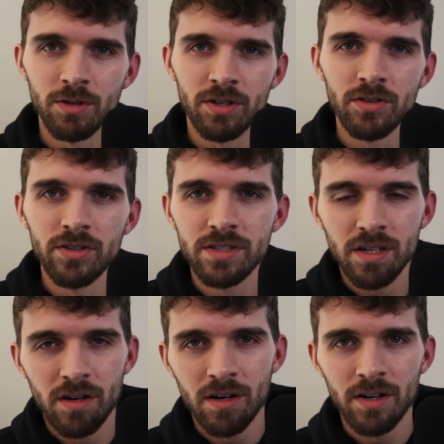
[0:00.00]
Recruiters
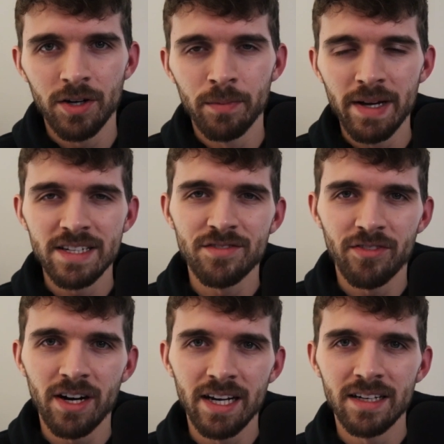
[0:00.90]
are your best
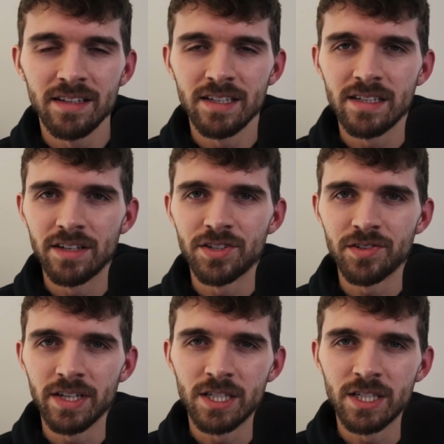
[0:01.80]
friend in this industry,